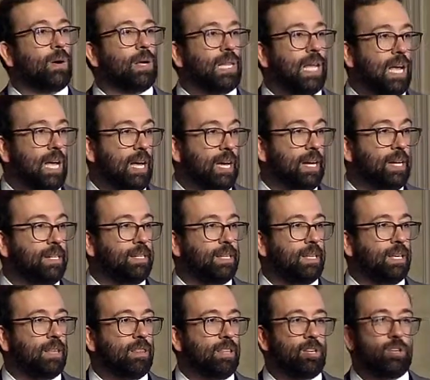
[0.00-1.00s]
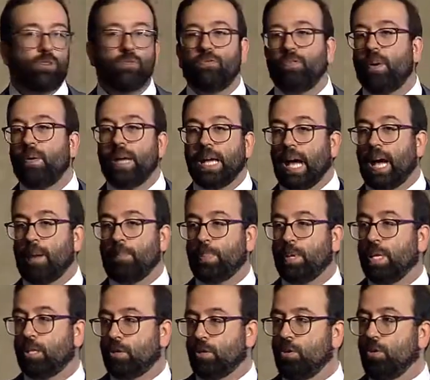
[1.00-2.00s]
aligned, then you're very
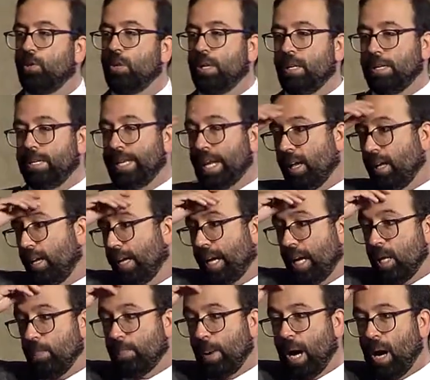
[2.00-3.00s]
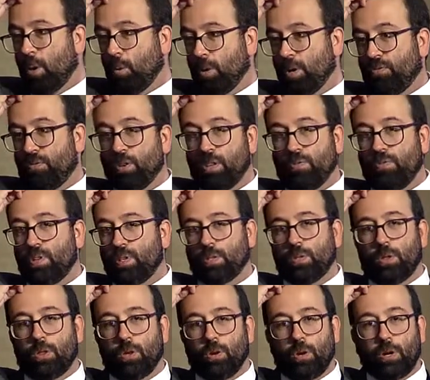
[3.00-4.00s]
happy to delegate power, if you're the fiscal
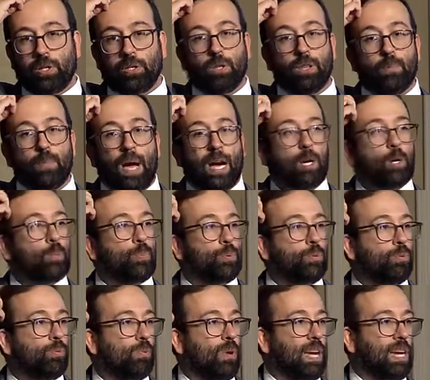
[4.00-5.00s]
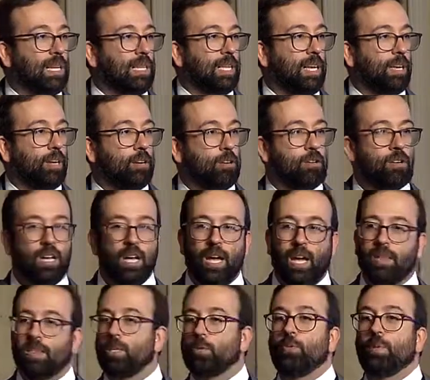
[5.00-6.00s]
authority, to the macro regulator,
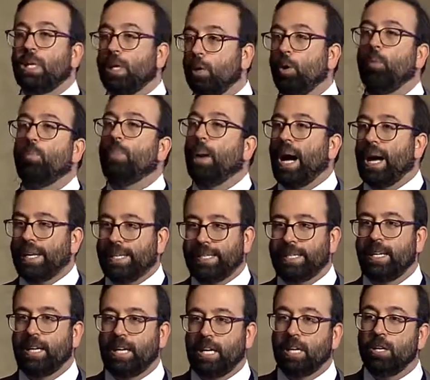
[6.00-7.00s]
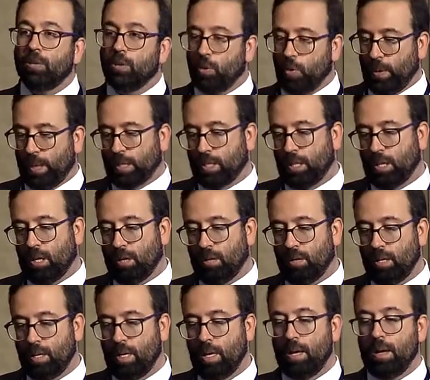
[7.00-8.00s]
and there's really no bite in doing so.
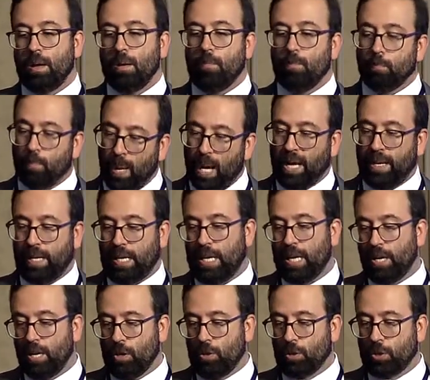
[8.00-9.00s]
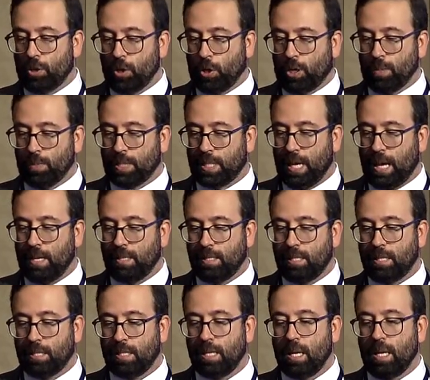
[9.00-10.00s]
But in other
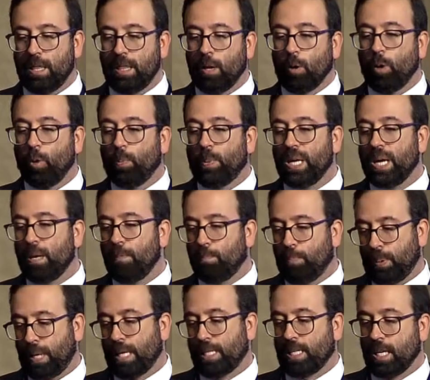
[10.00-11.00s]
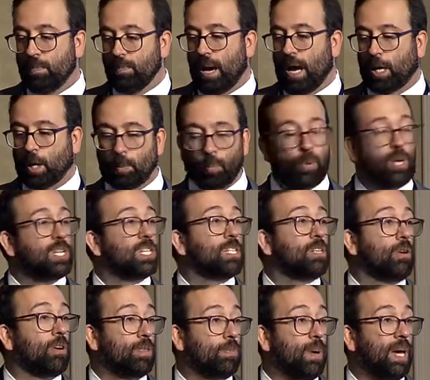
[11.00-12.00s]
circumstances, there will be unpleasant macroprudential
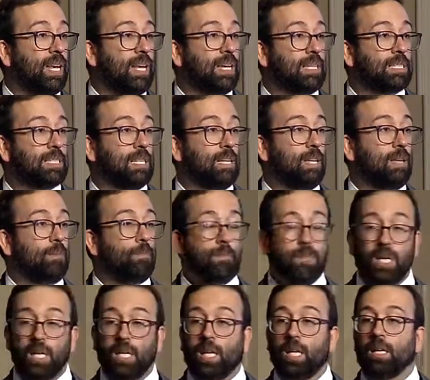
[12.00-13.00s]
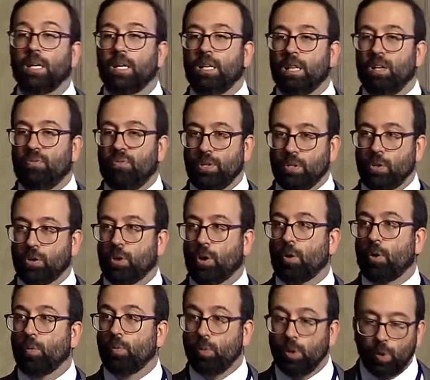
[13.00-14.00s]
arithmetics, meaning the fiscal
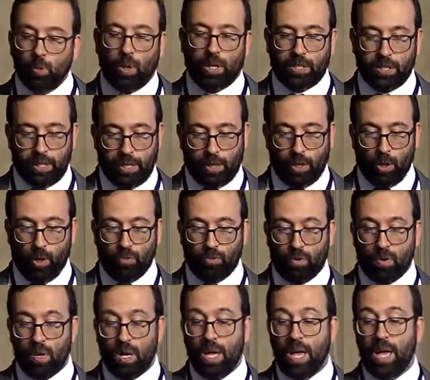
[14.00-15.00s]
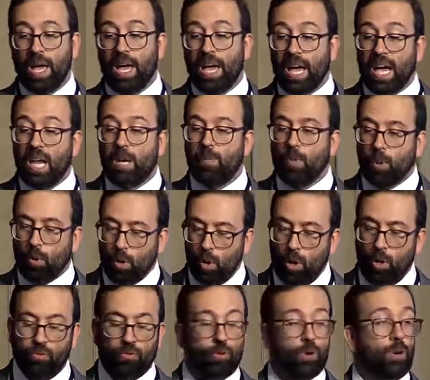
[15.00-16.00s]
authority will want to take over. And
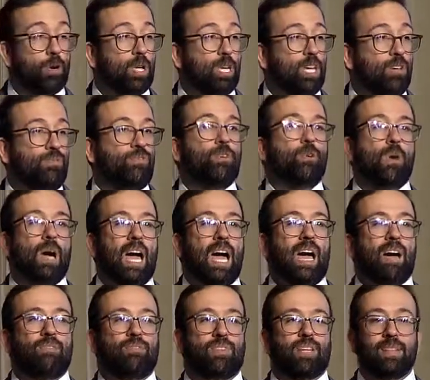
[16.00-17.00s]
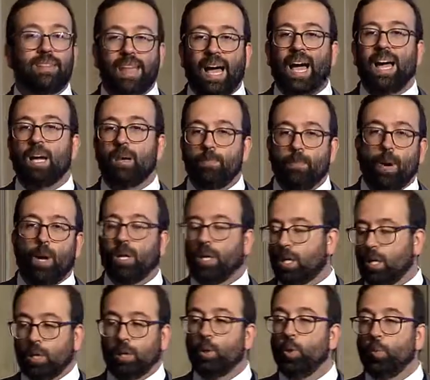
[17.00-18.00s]
moreover, if you have the
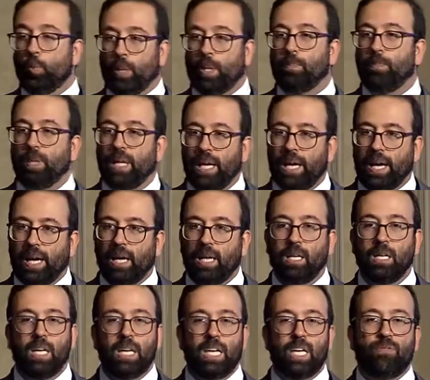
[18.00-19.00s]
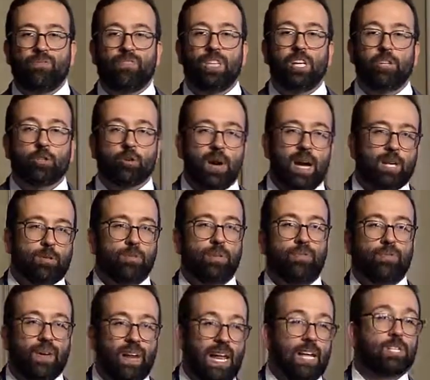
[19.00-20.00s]
diabolic loop at play, if the interaction
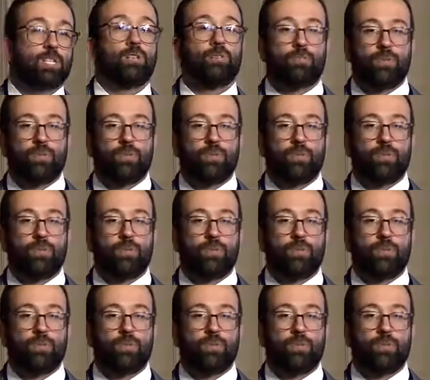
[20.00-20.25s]
between financial and